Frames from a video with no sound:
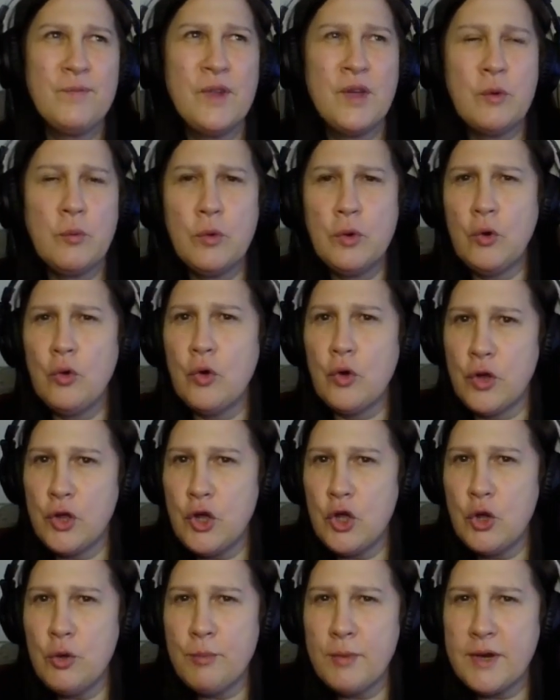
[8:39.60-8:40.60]
all
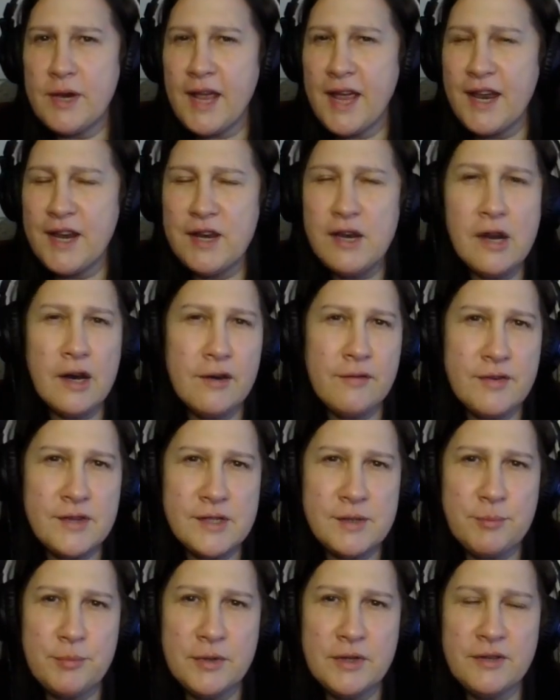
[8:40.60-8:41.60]
human and none of
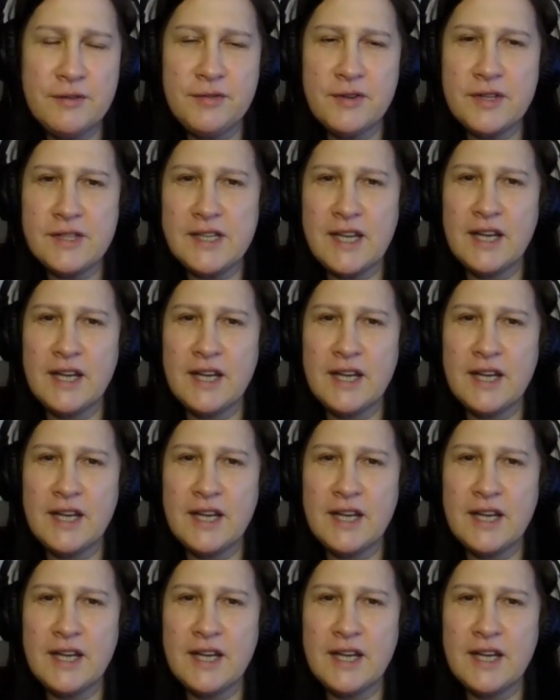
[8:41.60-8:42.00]
us are perfect.